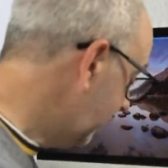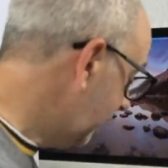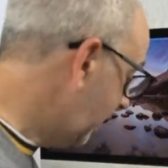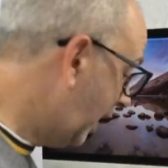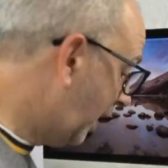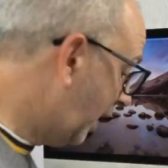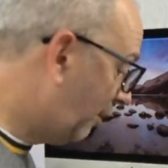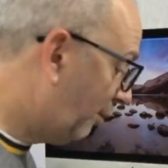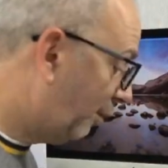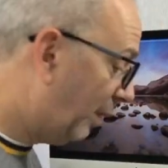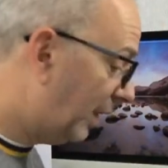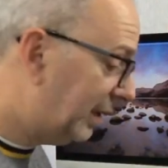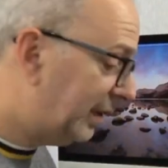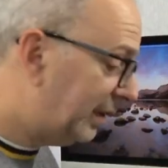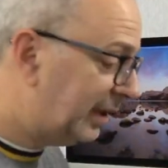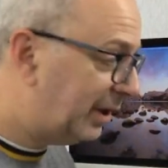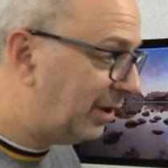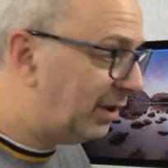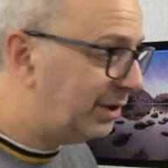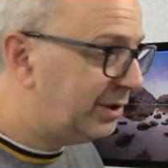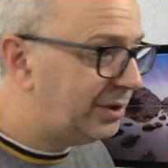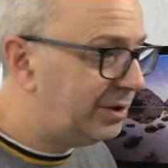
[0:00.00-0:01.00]
Uh, one
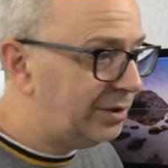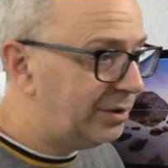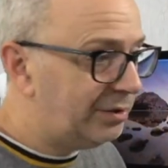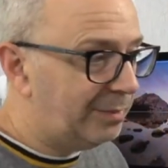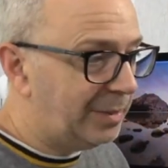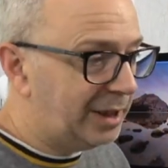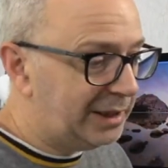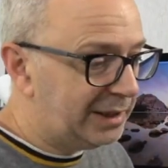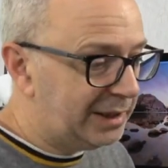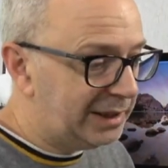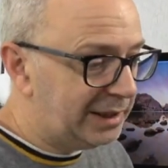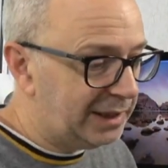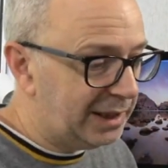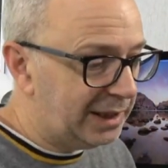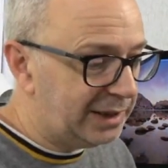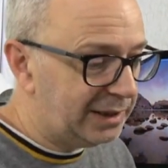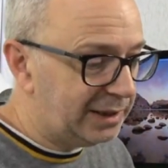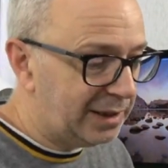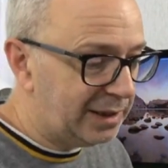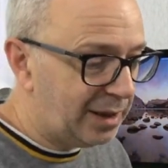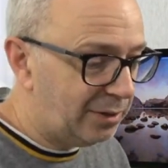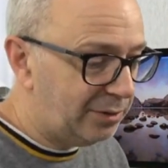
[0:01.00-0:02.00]
thing I do miss is
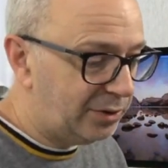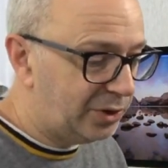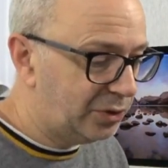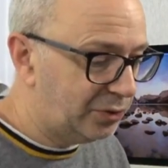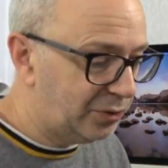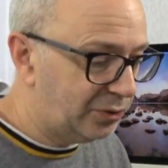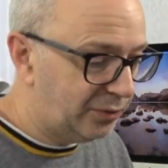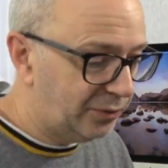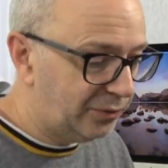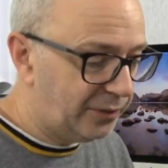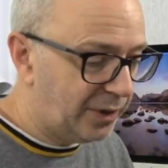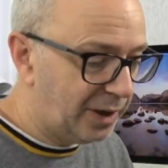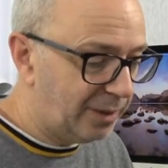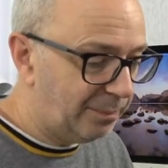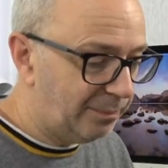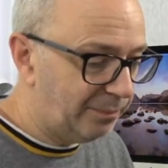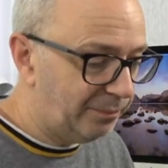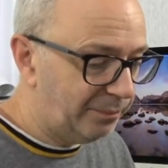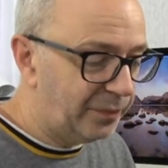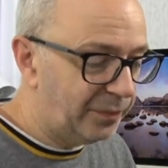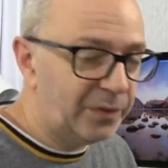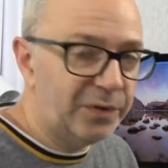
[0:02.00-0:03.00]
there's no sort of
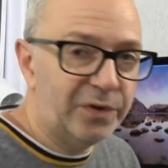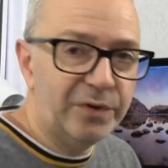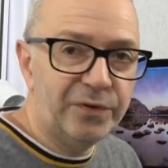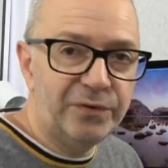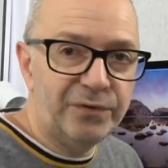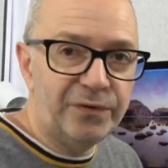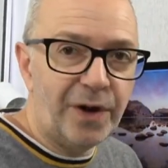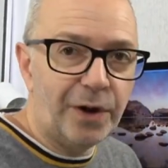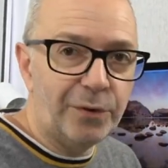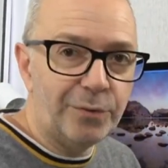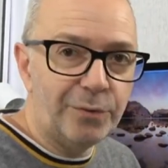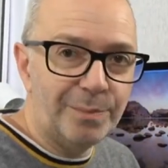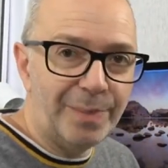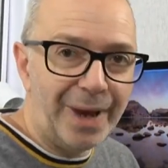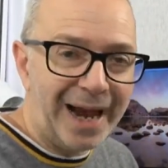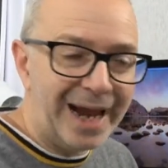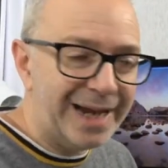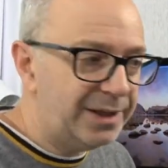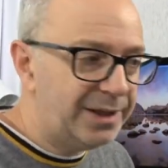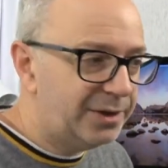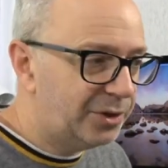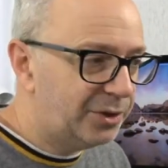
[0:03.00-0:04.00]
um, foam
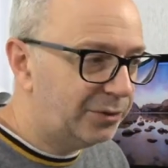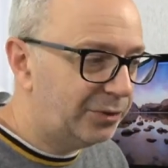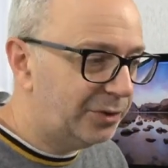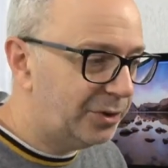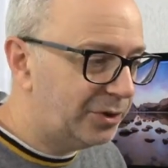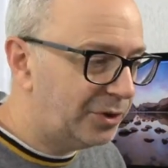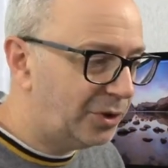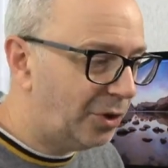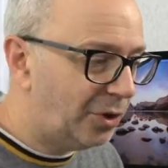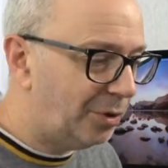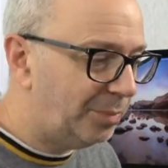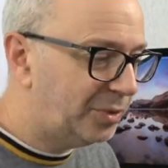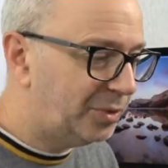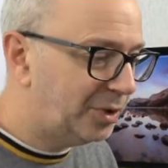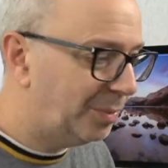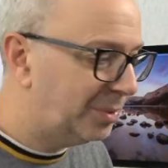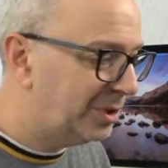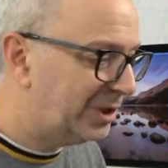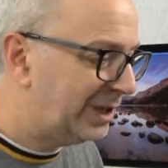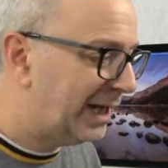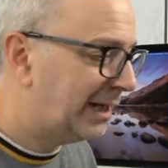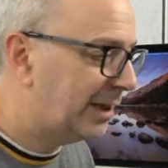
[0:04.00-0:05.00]
pads on the top to
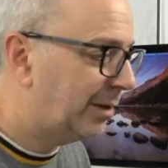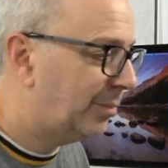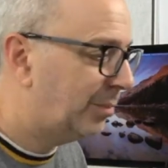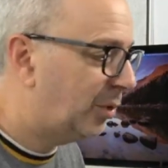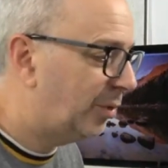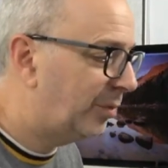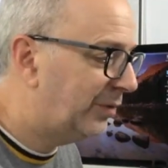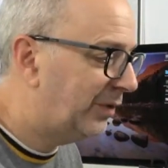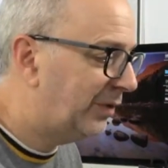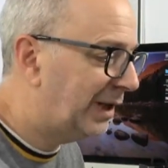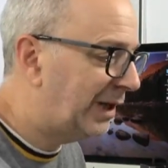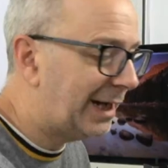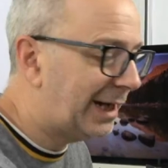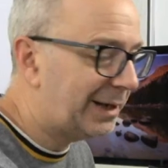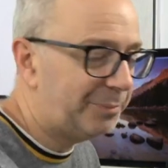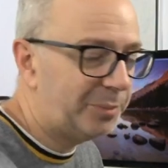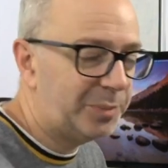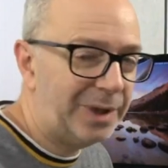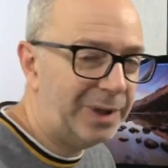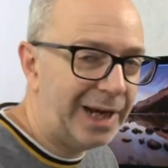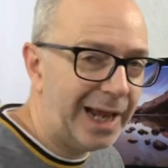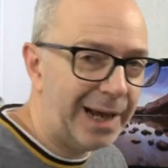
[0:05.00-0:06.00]
protect the bottom of your lap
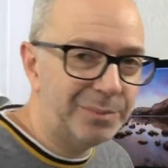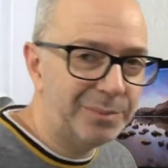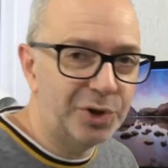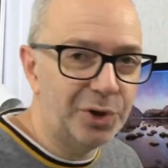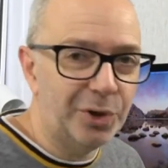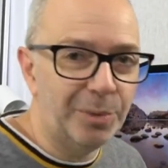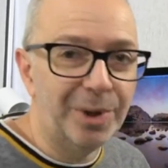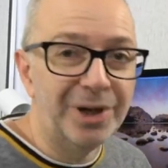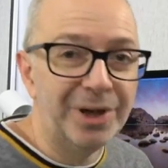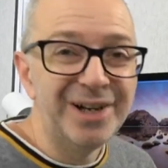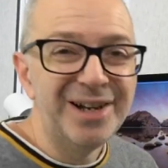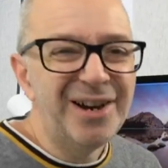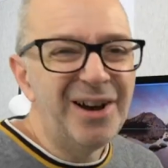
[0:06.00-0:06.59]
laptop.